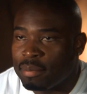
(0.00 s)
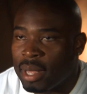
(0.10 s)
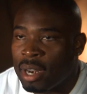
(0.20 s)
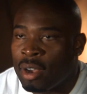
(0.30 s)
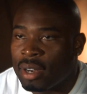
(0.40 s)

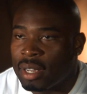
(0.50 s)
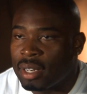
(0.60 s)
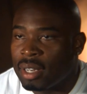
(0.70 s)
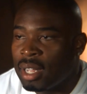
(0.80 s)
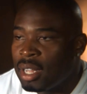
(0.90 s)
been on,
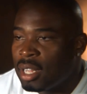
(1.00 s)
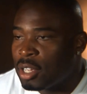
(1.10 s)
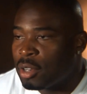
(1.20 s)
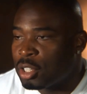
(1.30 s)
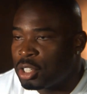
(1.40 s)

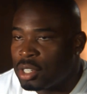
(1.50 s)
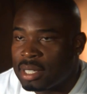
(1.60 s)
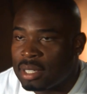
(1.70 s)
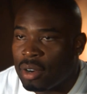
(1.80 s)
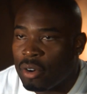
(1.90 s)
and the
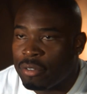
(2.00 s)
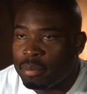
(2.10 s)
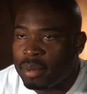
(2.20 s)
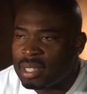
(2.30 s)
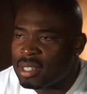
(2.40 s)
journey's not over,
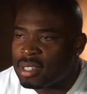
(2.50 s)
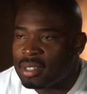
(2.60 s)
but